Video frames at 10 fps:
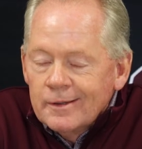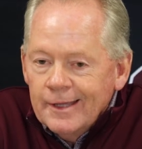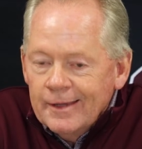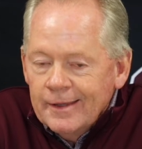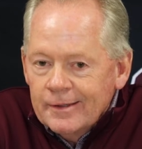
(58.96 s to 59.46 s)

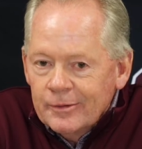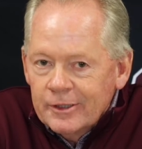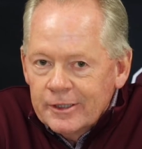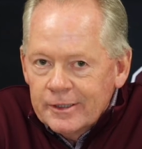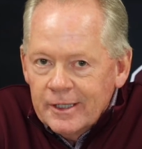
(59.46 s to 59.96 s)
Yeah, they had a
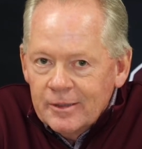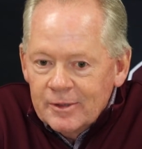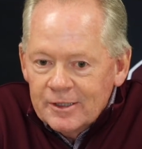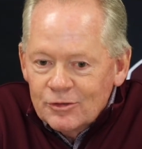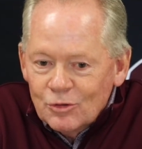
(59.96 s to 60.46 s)
really good game
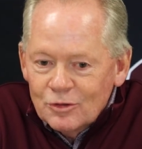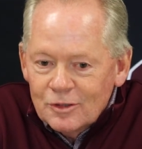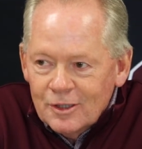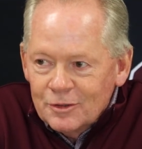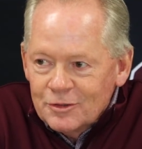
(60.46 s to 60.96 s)
against North
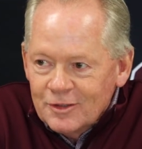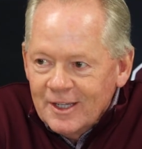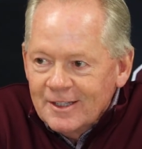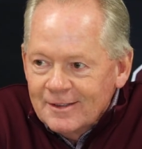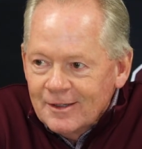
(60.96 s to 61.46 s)
Dakota
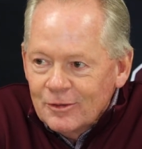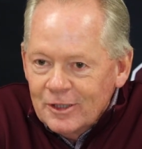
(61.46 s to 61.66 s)
State, you know,